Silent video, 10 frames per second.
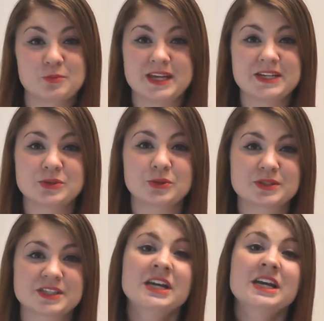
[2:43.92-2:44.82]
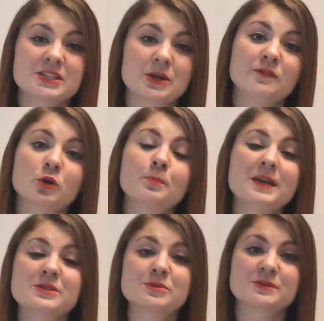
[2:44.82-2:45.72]
Beatles. So if you're a
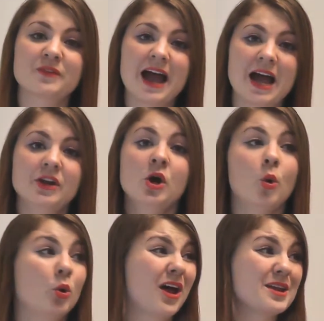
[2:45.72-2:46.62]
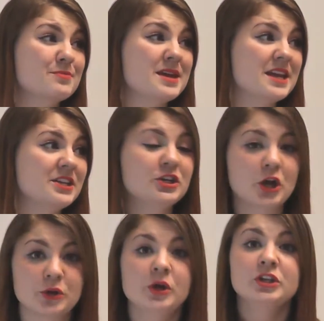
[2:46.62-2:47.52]
Beatles fan, or like me, you
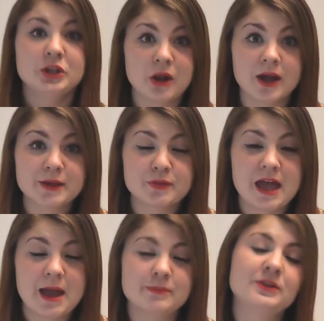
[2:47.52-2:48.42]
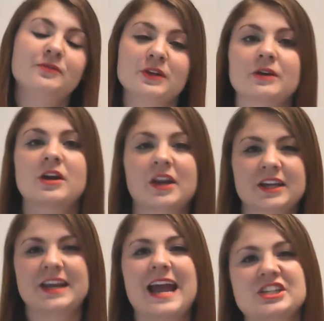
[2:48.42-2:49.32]
know, you like them, you feel a kind
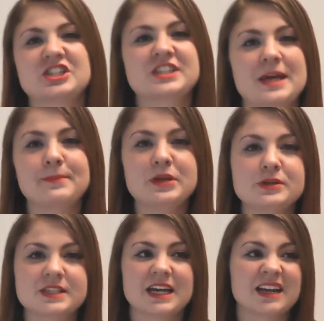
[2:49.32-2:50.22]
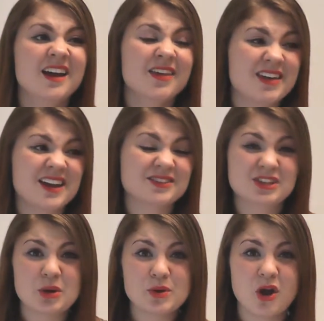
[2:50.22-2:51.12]
of connection to their music, then
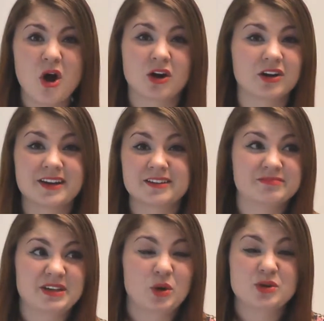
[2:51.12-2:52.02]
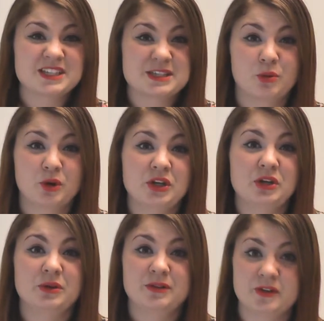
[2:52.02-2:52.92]
go along. Like, it won't disappoint
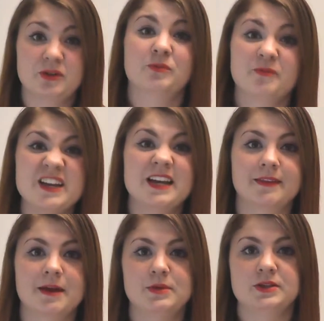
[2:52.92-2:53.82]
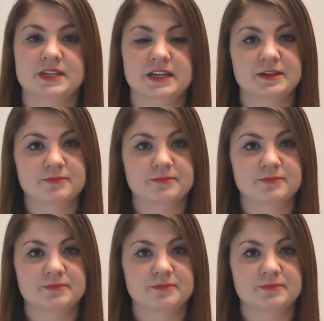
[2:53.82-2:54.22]
you if you're feeling their music.